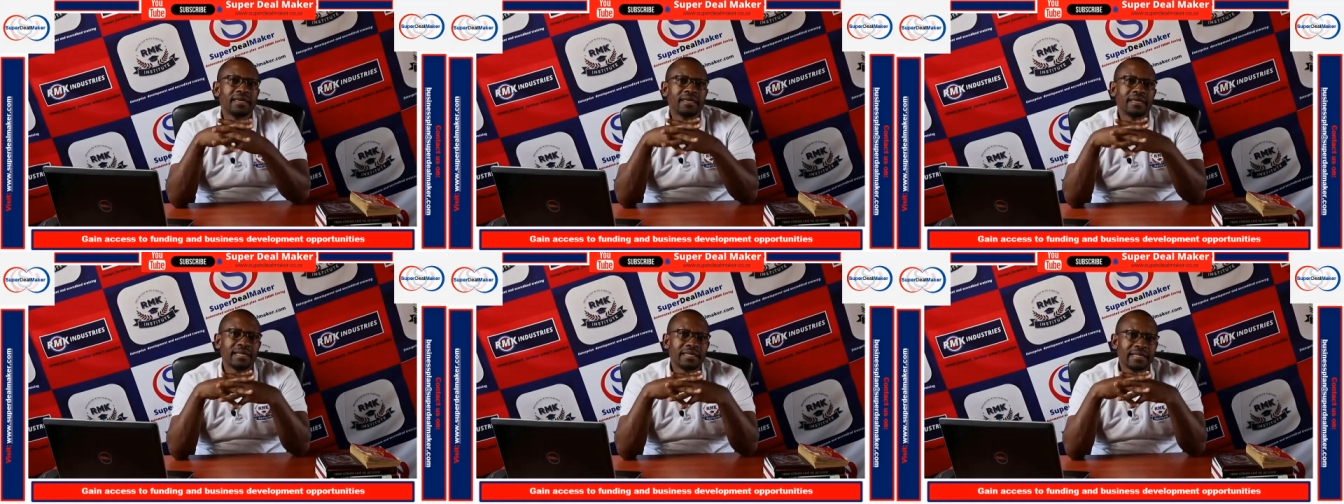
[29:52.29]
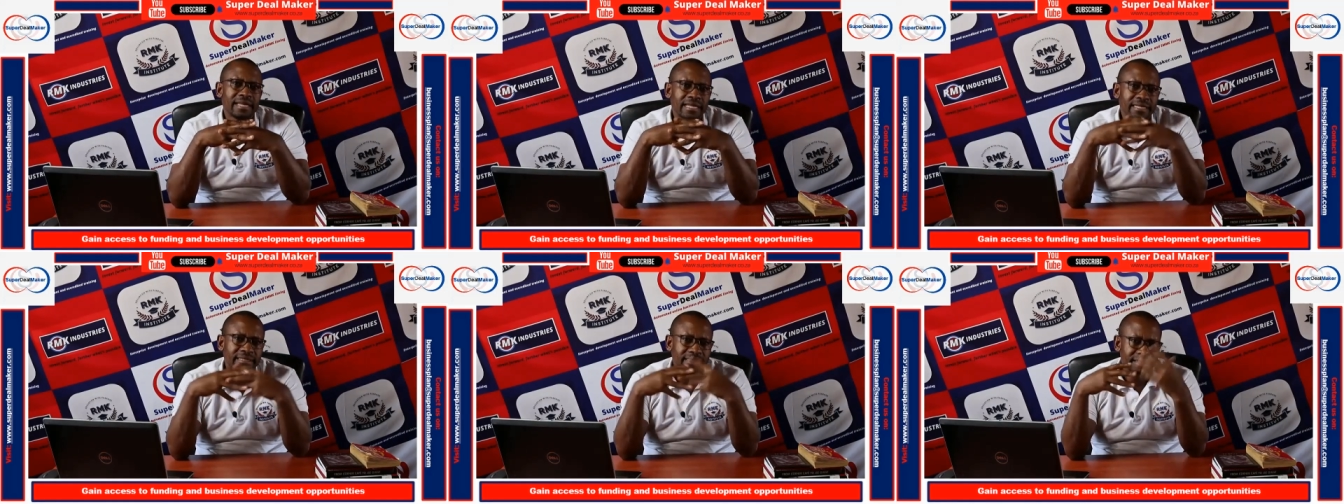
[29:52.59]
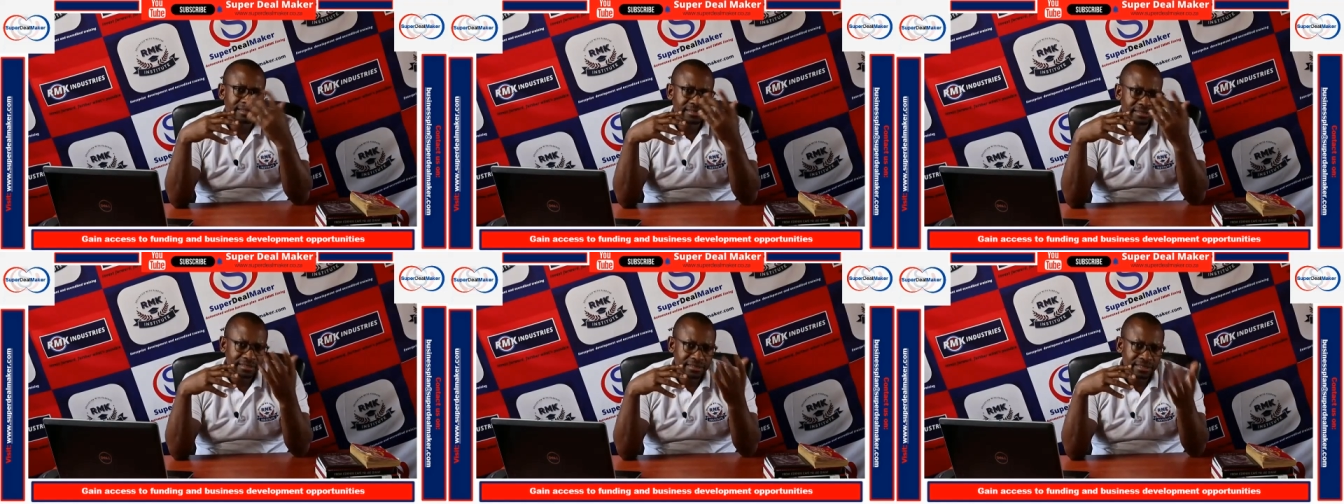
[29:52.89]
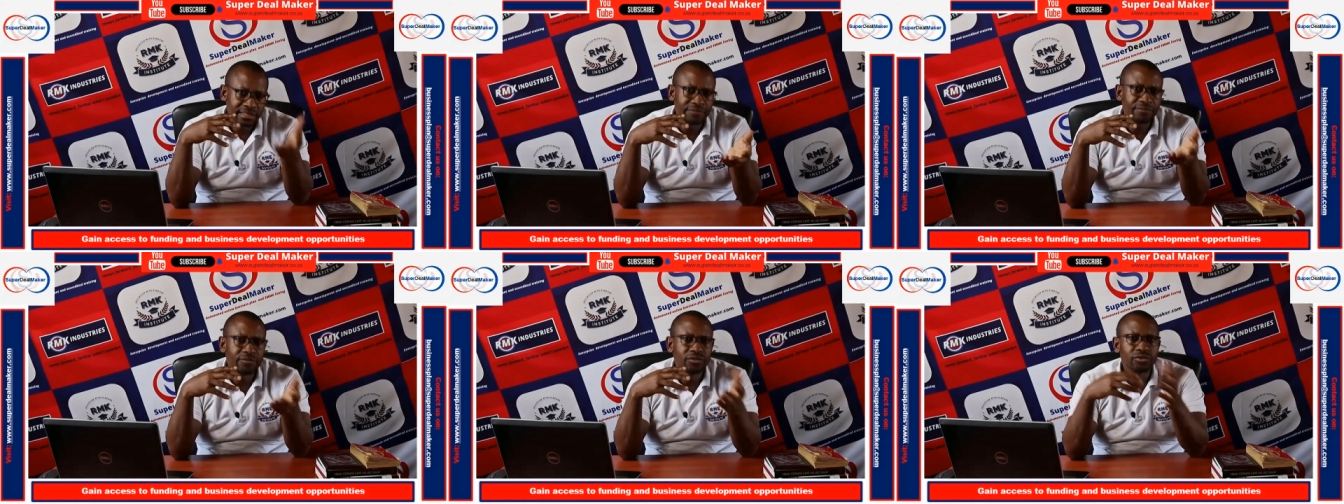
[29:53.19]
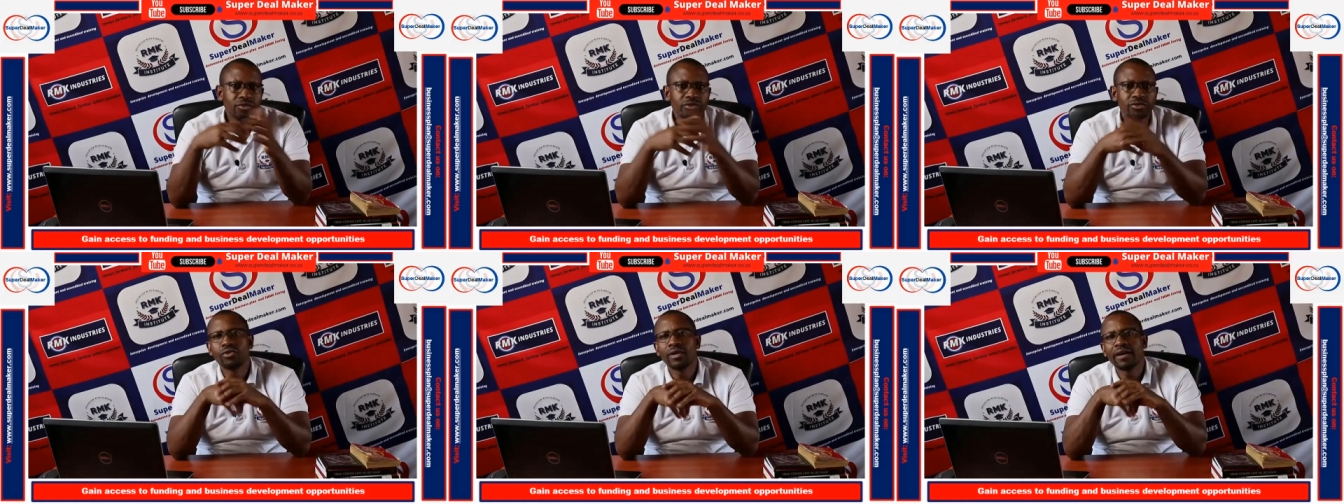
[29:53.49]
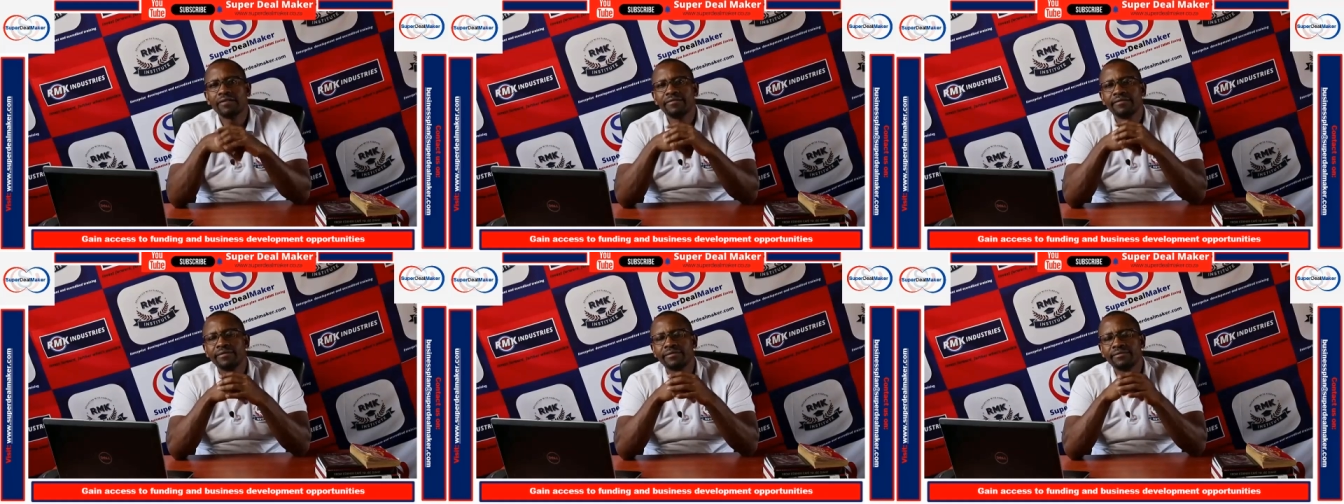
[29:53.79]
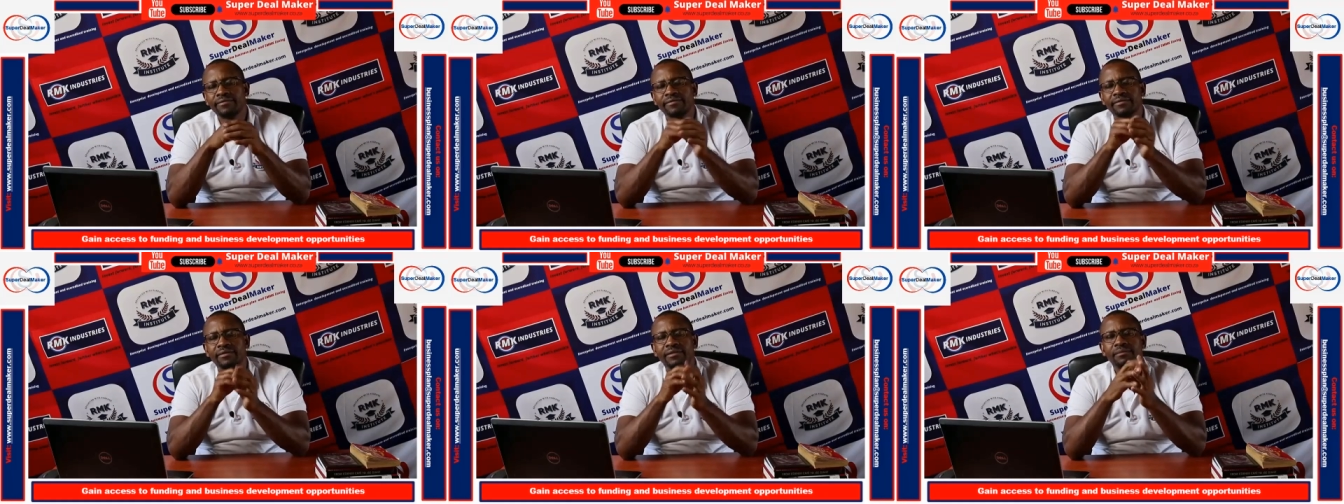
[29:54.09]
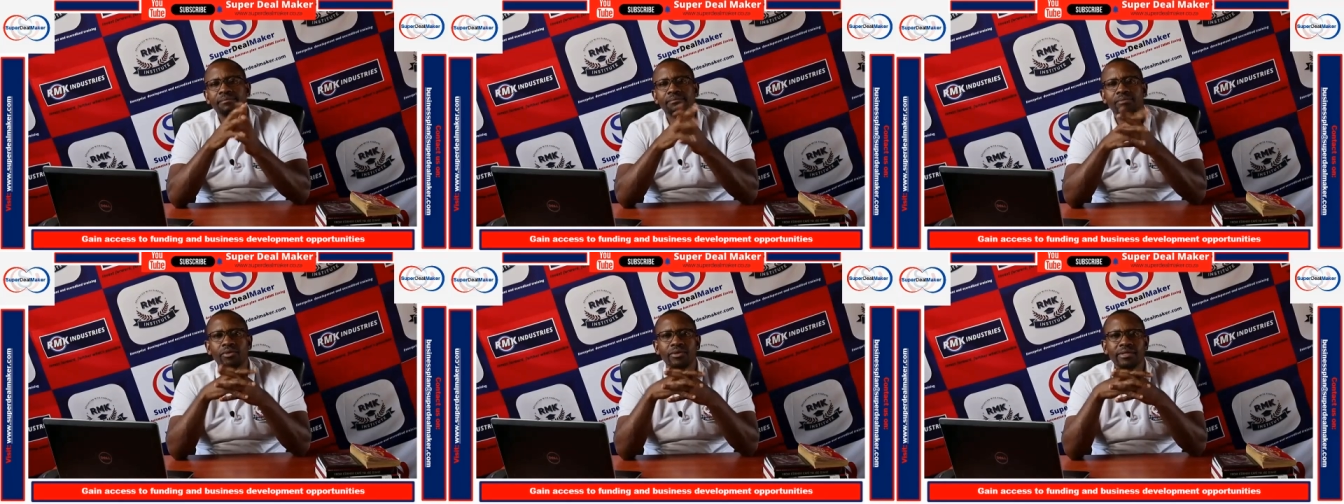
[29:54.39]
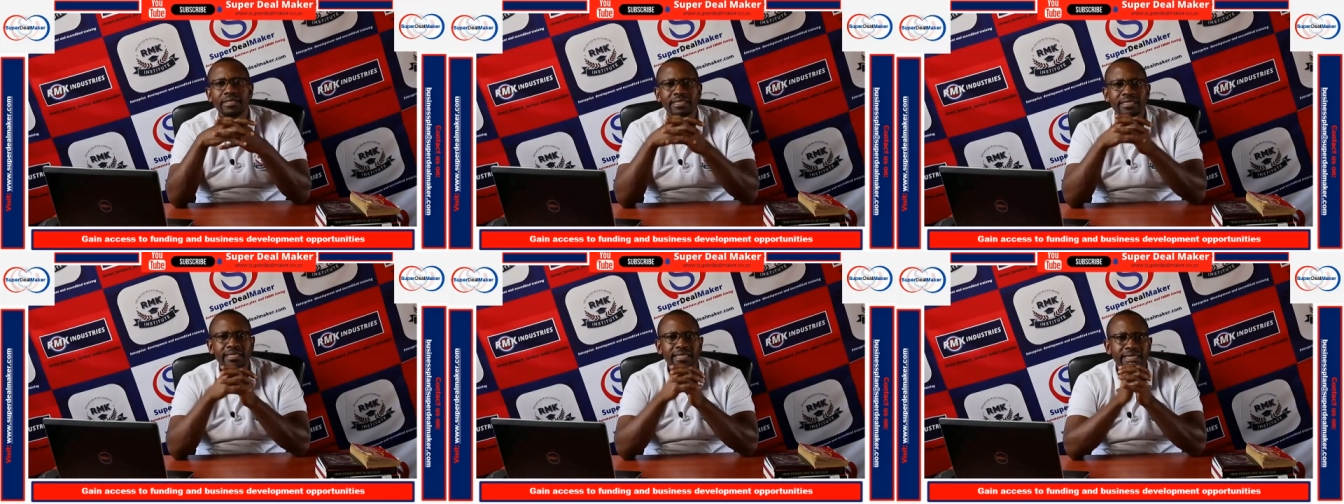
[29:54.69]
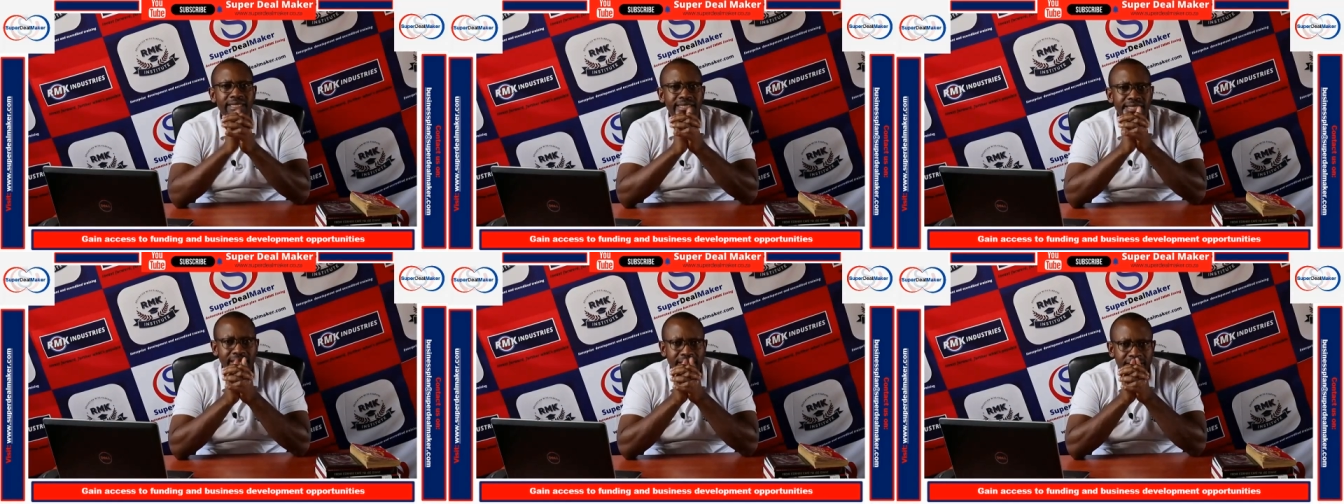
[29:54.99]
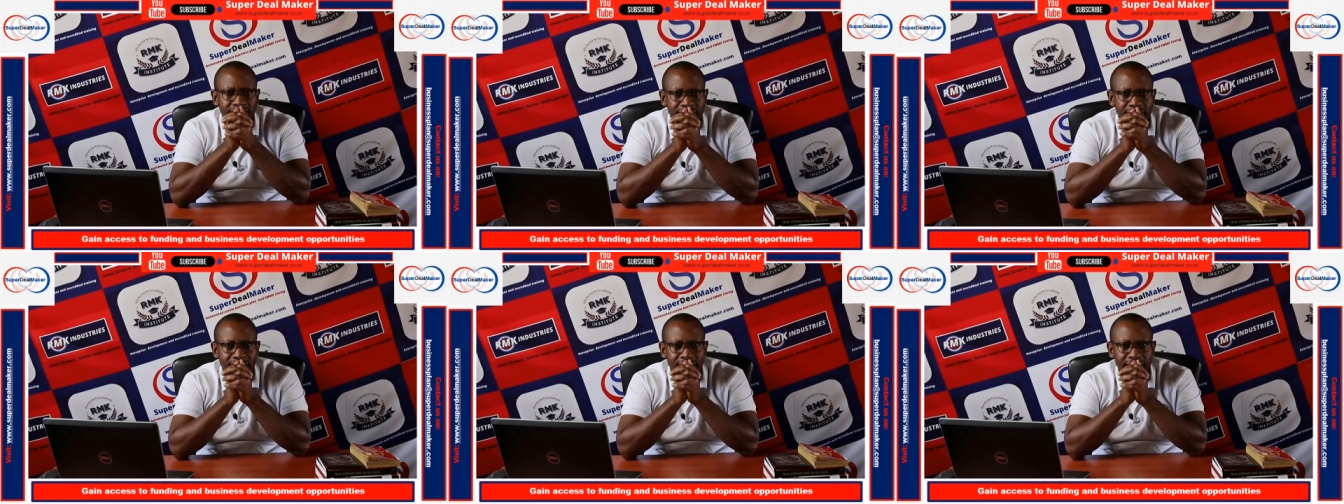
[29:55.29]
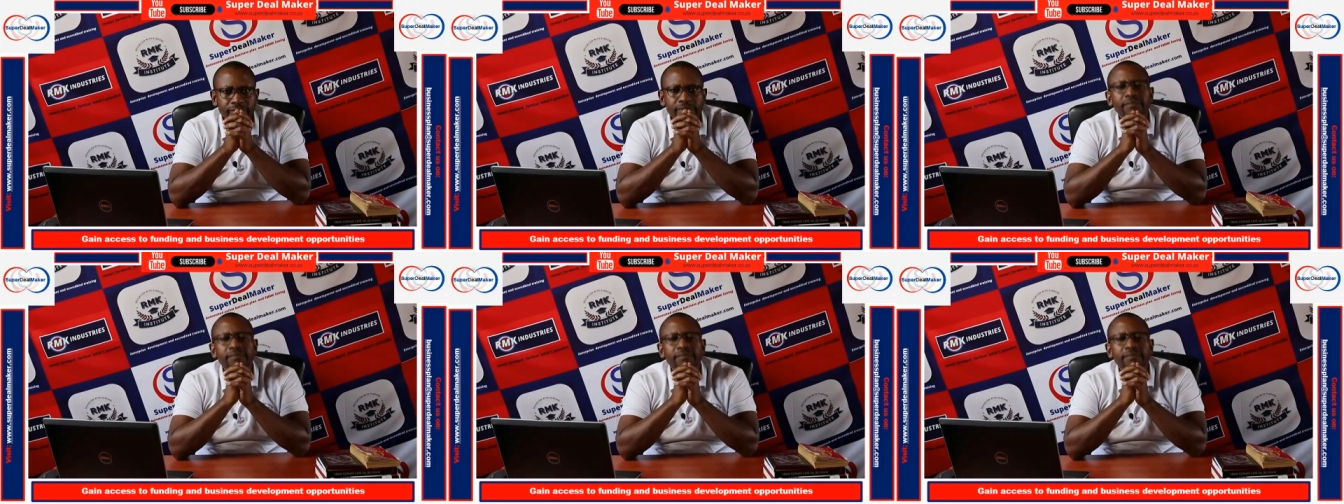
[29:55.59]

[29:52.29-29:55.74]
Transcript: and then if you have employees less than